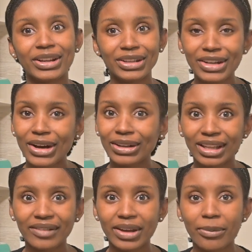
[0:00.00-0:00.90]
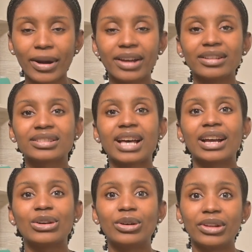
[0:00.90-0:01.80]
you know love their products I
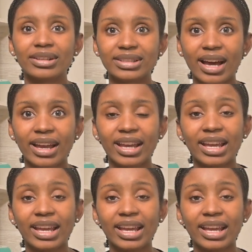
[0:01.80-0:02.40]
can go on their site